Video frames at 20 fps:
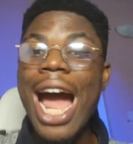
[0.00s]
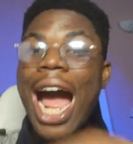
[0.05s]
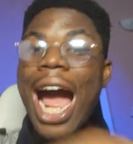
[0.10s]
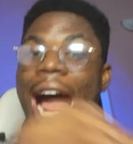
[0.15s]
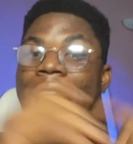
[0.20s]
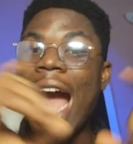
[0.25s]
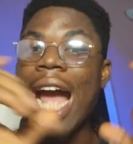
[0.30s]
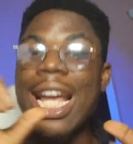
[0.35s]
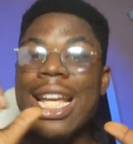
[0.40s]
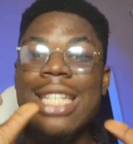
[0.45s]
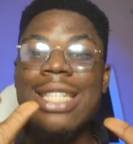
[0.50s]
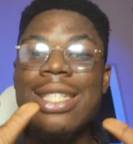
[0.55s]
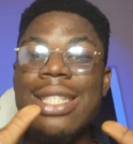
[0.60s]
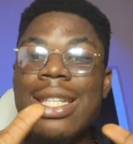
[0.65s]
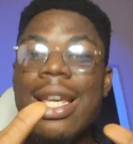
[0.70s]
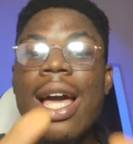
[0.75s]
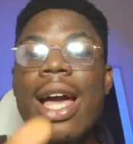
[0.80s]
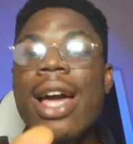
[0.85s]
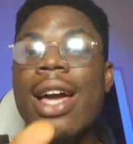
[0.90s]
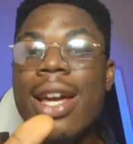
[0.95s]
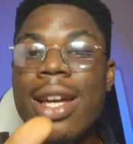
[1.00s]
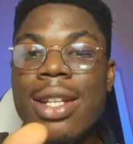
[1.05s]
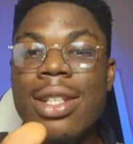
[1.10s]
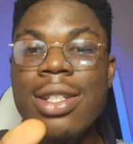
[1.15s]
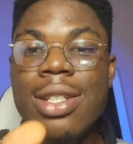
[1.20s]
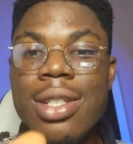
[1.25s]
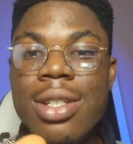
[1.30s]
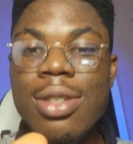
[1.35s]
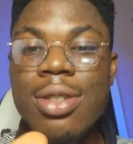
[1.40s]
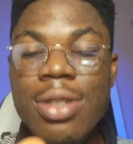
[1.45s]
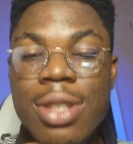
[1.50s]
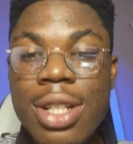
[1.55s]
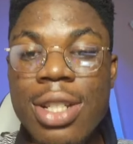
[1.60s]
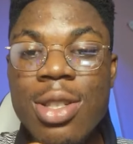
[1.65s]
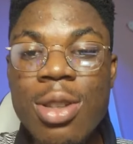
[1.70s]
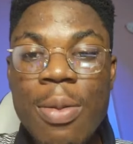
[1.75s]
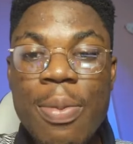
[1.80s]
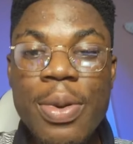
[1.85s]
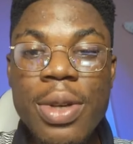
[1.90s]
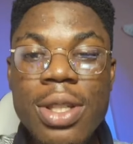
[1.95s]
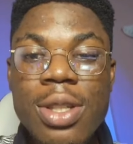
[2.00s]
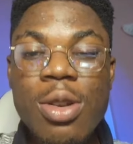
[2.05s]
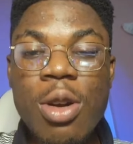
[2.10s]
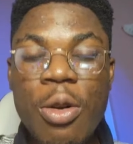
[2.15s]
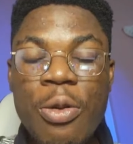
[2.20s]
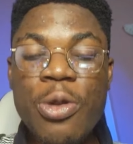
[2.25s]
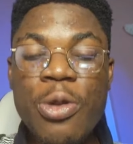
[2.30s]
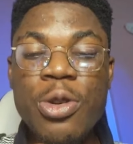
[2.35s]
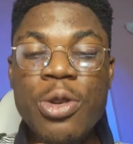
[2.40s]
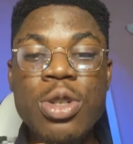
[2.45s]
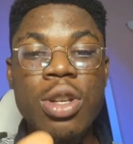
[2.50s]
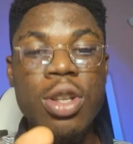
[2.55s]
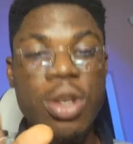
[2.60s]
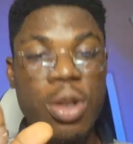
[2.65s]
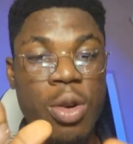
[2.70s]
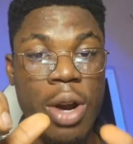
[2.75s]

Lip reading: I said today's topic is confusion,